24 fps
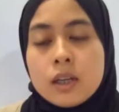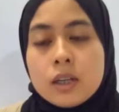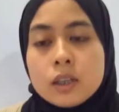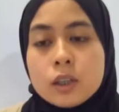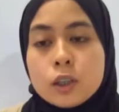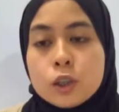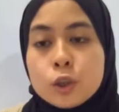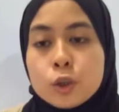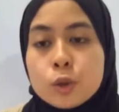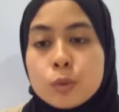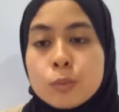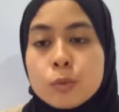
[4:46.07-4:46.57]

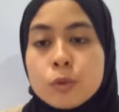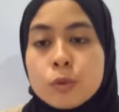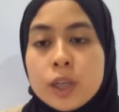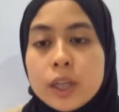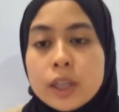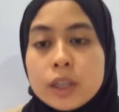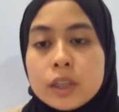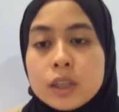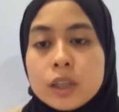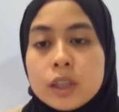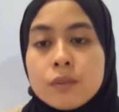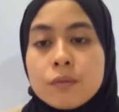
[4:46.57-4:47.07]

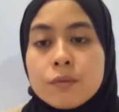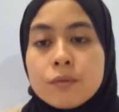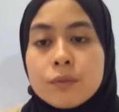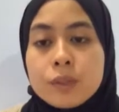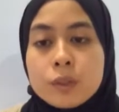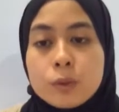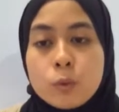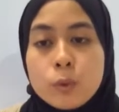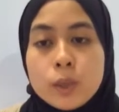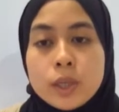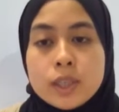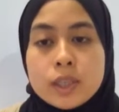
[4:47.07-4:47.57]
Cumulative
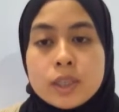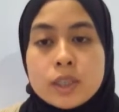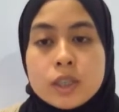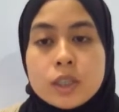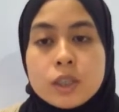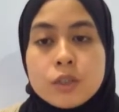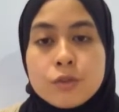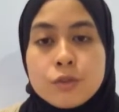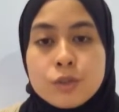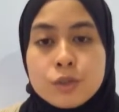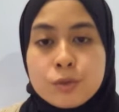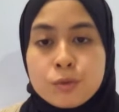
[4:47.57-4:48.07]
frequency
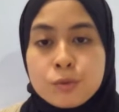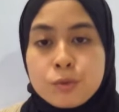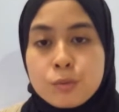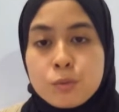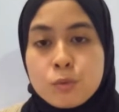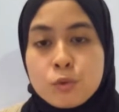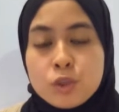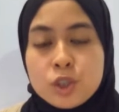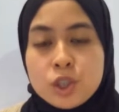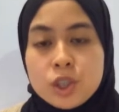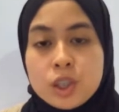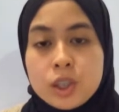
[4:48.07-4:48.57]

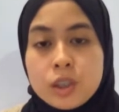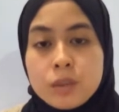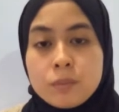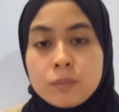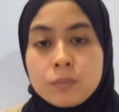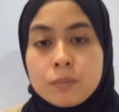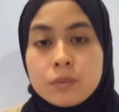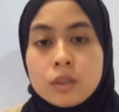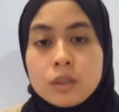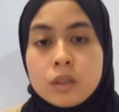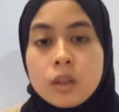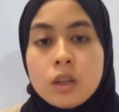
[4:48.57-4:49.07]
distribution.
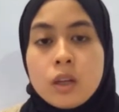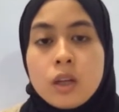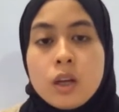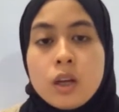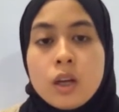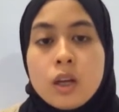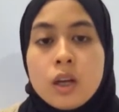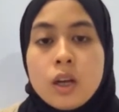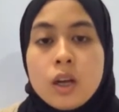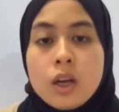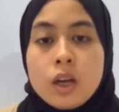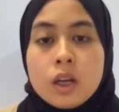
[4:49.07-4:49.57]

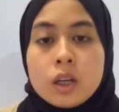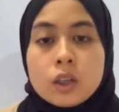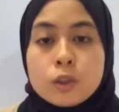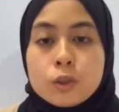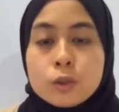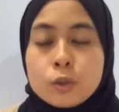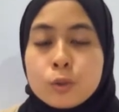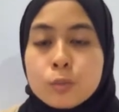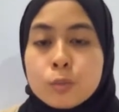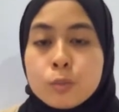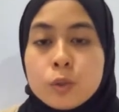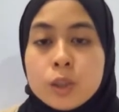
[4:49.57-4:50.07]

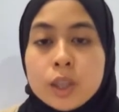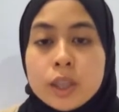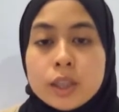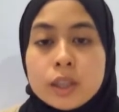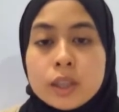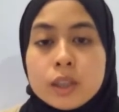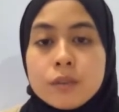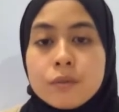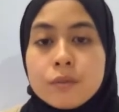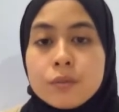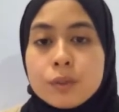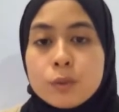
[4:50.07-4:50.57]
Cumulative
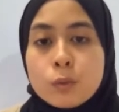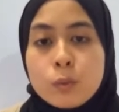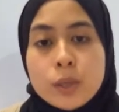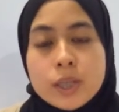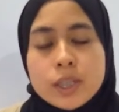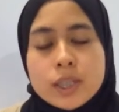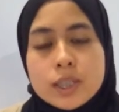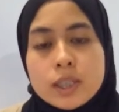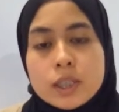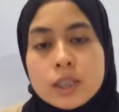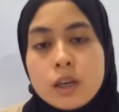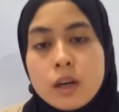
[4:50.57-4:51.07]

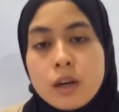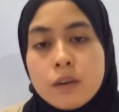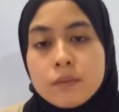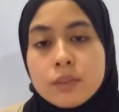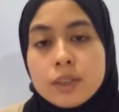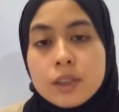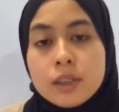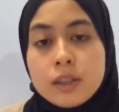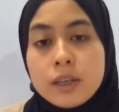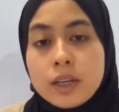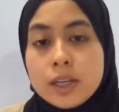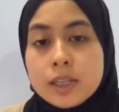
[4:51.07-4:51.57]
frequency of the
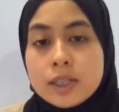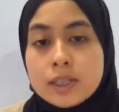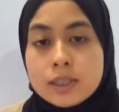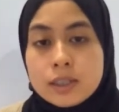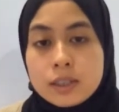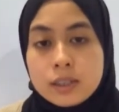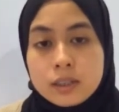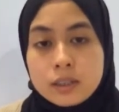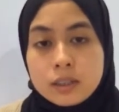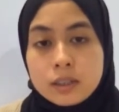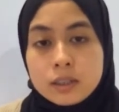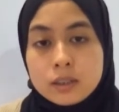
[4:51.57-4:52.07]
last
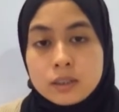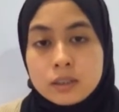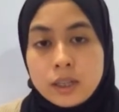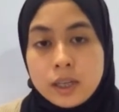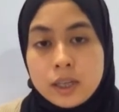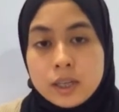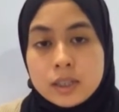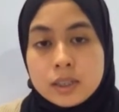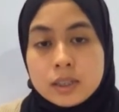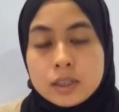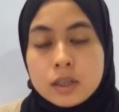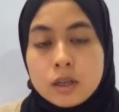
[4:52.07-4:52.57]

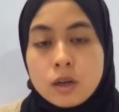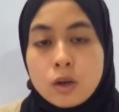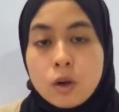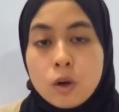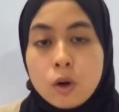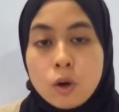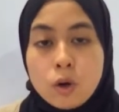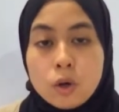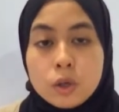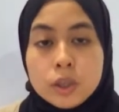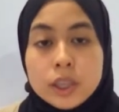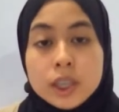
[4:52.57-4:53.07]
class
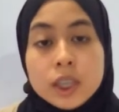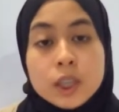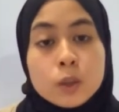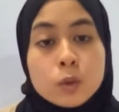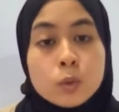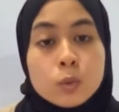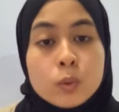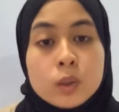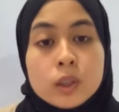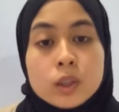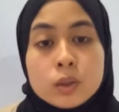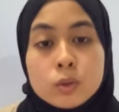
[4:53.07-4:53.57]
or
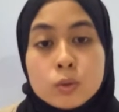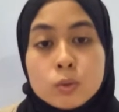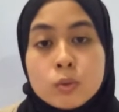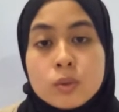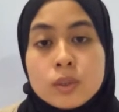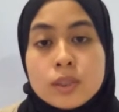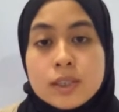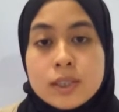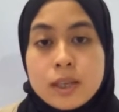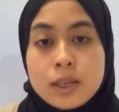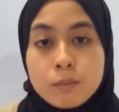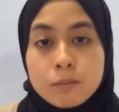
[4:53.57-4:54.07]
equal to
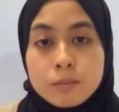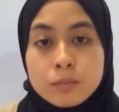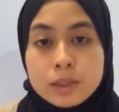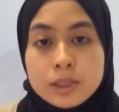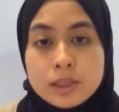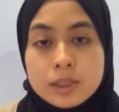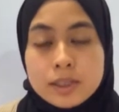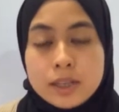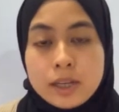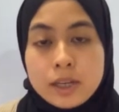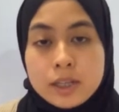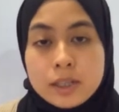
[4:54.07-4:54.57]
sample
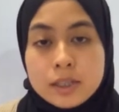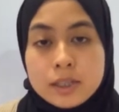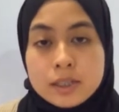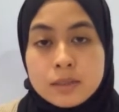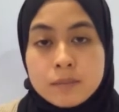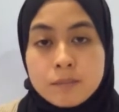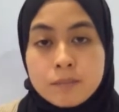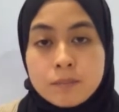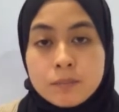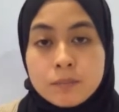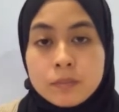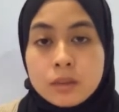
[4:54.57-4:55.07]
size,
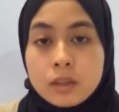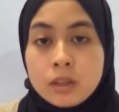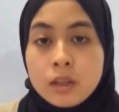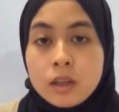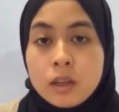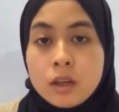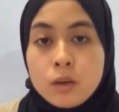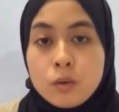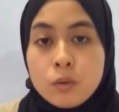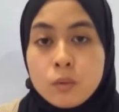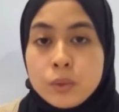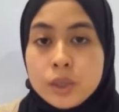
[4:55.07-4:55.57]

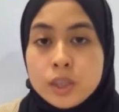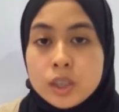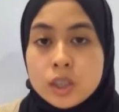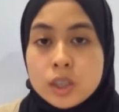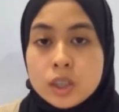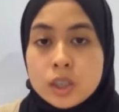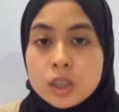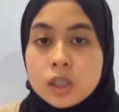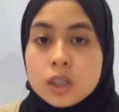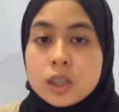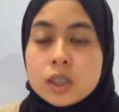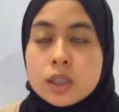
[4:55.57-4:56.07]
which
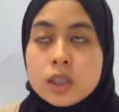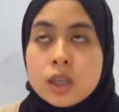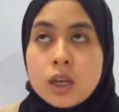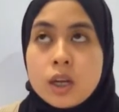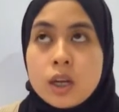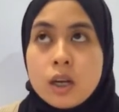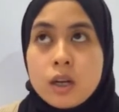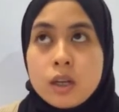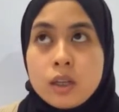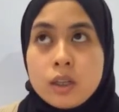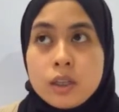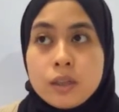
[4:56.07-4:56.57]
is
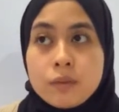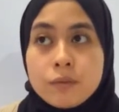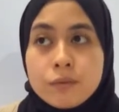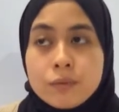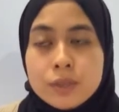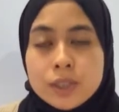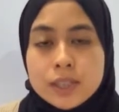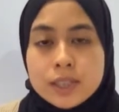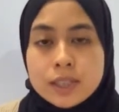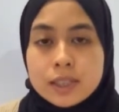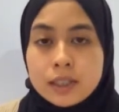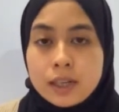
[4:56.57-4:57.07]
the
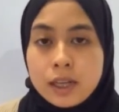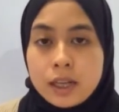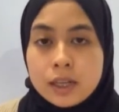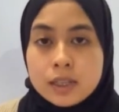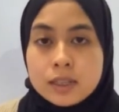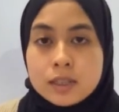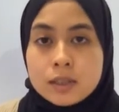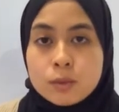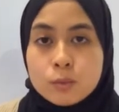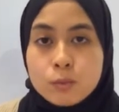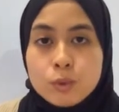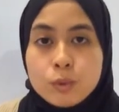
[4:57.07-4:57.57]
first class
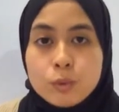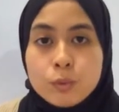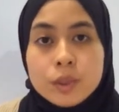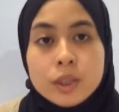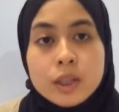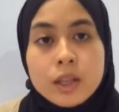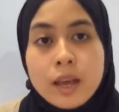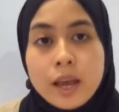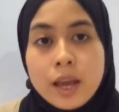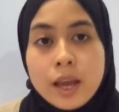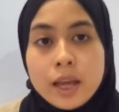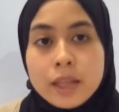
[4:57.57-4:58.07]
we will
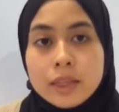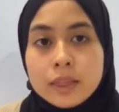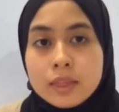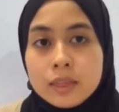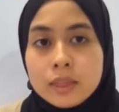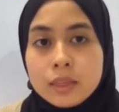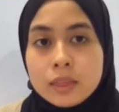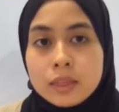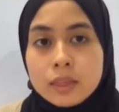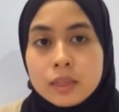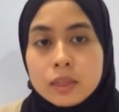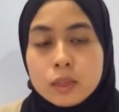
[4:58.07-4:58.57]
add
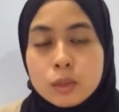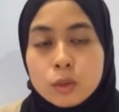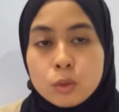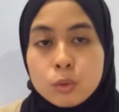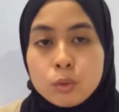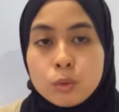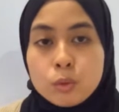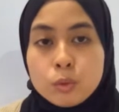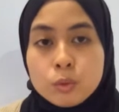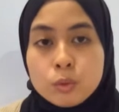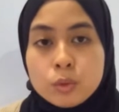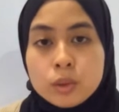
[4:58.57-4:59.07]

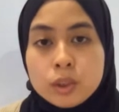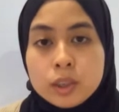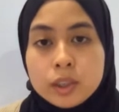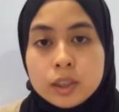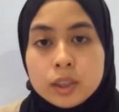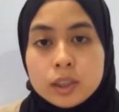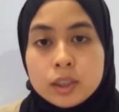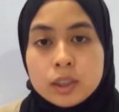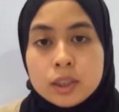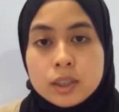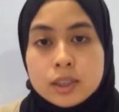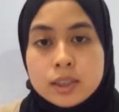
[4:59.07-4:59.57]
to
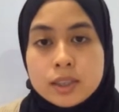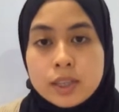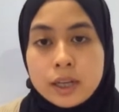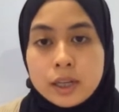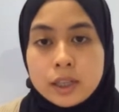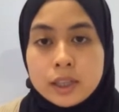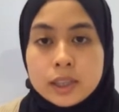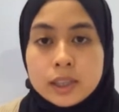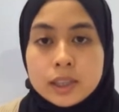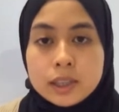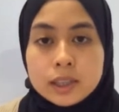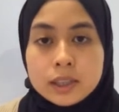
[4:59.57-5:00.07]
the
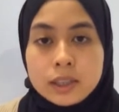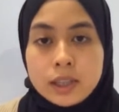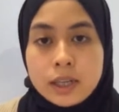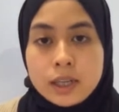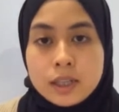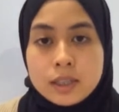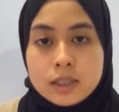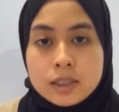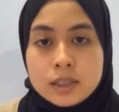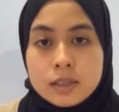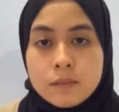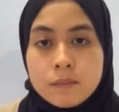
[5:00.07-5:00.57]
second class.